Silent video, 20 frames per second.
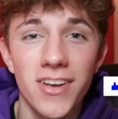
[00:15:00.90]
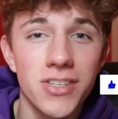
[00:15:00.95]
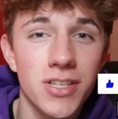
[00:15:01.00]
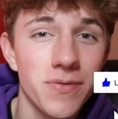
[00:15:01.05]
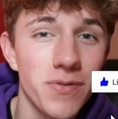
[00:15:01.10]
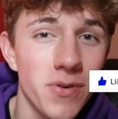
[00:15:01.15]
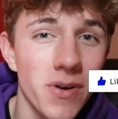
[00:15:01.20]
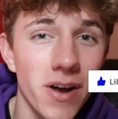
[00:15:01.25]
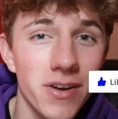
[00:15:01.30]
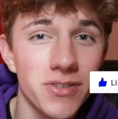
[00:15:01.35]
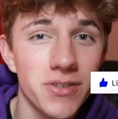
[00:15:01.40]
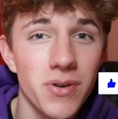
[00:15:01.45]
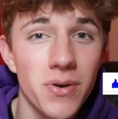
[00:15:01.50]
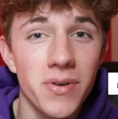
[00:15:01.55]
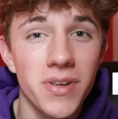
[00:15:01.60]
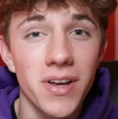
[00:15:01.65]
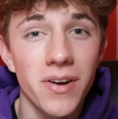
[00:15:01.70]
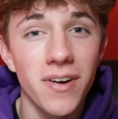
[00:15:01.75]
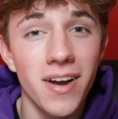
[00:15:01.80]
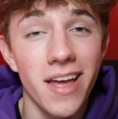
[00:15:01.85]
Also, if you guys are new
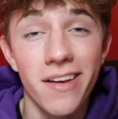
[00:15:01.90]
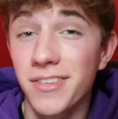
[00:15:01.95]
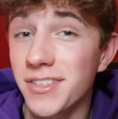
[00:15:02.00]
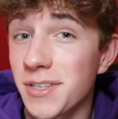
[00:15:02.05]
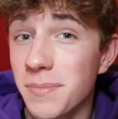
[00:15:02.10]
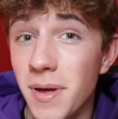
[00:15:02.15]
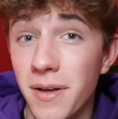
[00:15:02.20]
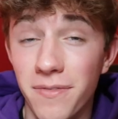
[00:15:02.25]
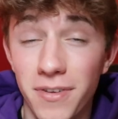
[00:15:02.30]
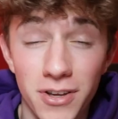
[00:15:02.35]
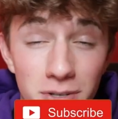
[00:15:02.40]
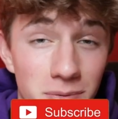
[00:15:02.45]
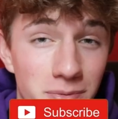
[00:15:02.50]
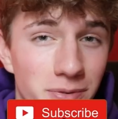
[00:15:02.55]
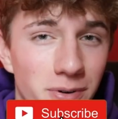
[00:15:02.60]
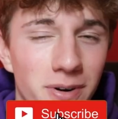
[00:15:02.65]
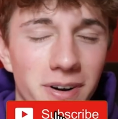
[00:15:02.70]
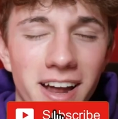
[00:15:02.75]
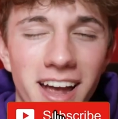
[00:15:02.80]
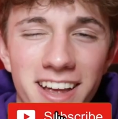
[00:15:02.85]
here and haven't seen my videos
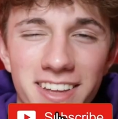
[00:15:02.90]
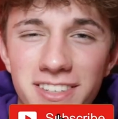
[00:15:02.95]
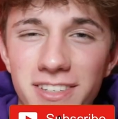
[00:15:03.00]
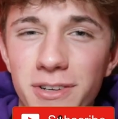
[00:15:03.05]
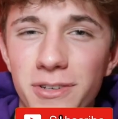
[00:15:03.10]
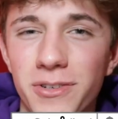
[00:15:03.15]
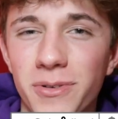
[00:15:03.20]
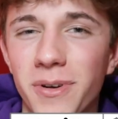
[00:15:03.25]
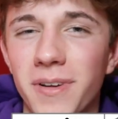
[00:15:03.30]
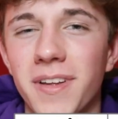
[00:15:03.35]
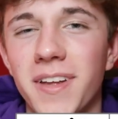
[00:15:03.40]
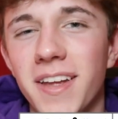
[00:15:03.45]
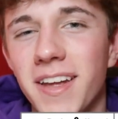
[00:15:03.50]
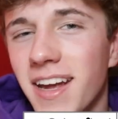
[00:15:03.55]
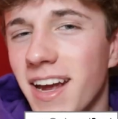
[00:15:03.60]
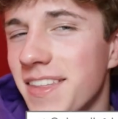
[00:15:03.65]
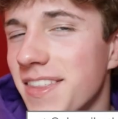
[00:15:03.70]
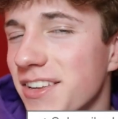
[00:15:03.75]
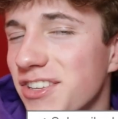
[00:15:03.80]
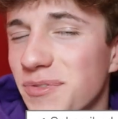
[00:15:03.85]
before, as usual,
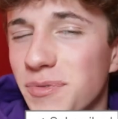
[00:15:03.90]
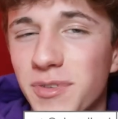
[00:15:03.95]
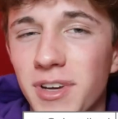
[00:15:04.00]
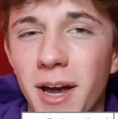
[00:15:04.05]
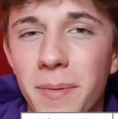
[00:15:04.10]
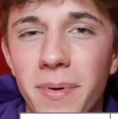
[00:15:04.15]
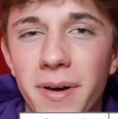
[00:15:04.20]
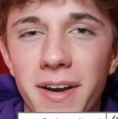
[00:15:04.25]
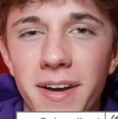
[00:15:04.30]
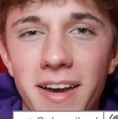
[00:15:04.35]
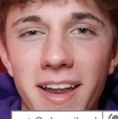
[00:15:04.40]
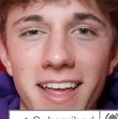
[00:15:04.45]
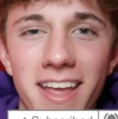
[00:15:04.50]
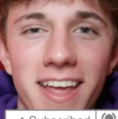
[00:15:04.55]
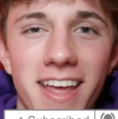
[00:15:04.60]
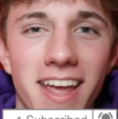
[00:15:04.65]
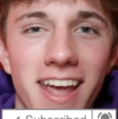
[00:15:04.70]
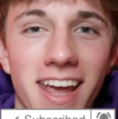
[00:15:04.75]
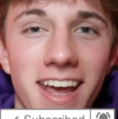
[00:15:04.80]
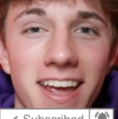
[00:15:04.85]
hit that subscribe button,
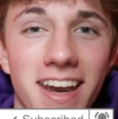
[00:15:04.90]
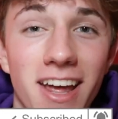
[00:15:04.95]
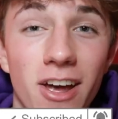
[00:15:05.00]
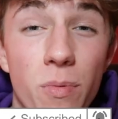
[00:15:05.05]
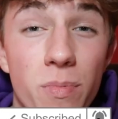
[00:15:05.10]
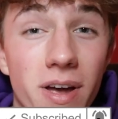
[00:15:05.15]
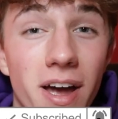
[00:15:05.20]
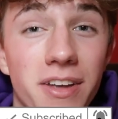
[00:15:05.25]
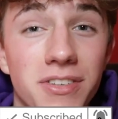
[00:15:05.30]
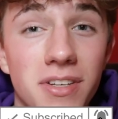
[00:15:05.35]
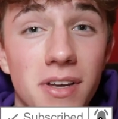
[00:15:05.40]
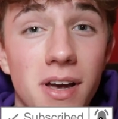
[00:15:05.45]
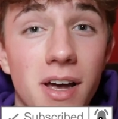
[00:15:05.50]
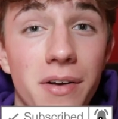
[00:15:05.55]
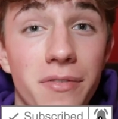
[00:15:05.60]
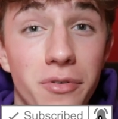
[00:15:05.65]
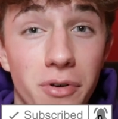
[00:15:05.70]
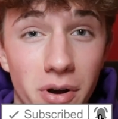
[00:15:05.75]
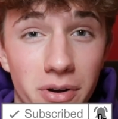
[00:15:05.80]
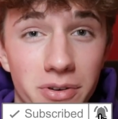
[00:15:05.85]
and I hope you guys all
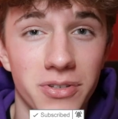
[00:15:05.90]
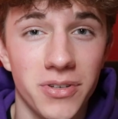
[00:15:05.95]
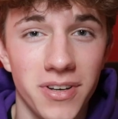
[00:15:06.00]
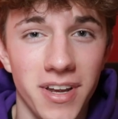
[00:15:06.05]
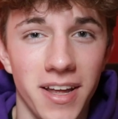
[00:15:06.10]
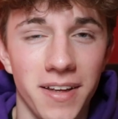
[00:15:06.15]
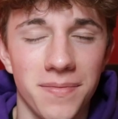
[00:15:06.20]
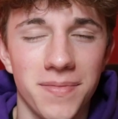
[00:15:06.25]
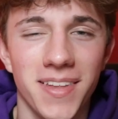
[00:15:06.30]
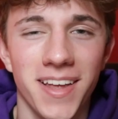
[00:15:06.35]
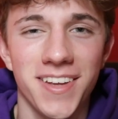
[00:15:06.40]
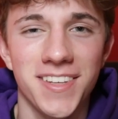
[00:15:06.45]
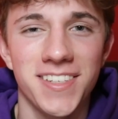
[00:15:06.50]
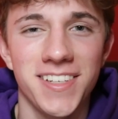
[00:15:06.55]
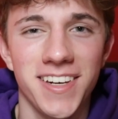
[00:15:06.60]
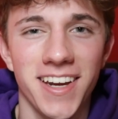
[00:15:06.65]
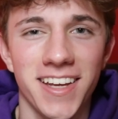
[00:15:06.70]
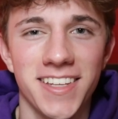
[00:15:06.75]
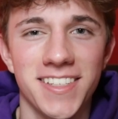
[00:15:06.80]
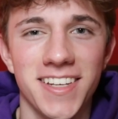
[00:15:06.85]
have a great rest of your day. I'll
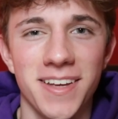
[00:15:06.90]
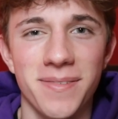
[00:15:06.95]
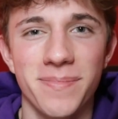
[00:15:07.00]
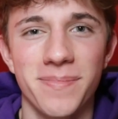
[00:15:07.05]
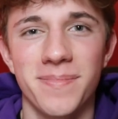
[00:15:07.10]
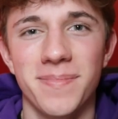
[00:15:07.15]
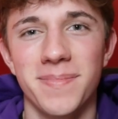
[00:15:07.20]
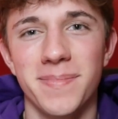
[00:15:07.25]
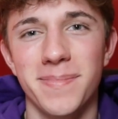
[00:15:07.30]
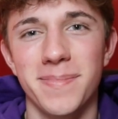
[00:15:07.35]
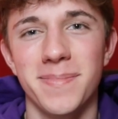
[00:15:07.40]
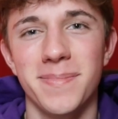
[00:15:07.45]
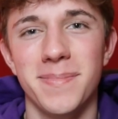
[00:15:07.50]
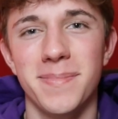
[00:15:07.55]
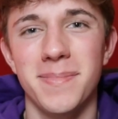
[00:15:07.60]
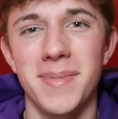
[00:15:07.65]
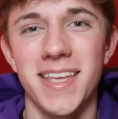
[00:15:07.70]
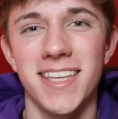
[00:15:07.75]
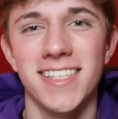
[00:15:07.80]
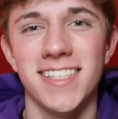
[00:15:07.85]
see you next time.
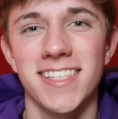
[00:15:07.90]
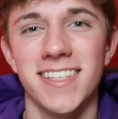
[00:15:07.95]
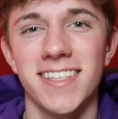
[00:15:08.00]
Peace.